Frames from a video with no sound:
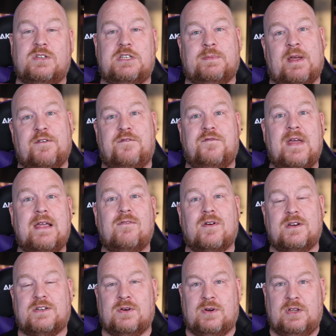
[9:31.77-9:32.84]
It's my
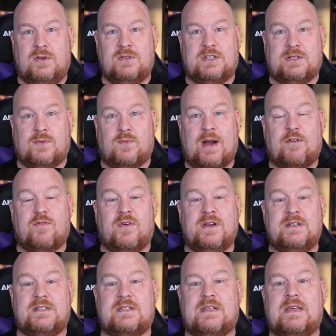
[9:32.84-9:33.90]
favorite to use as a
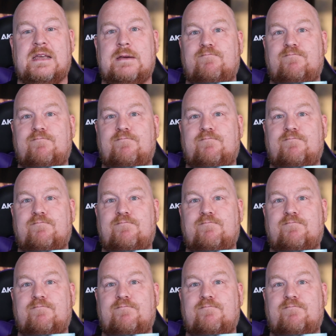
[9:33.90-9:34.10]
reference.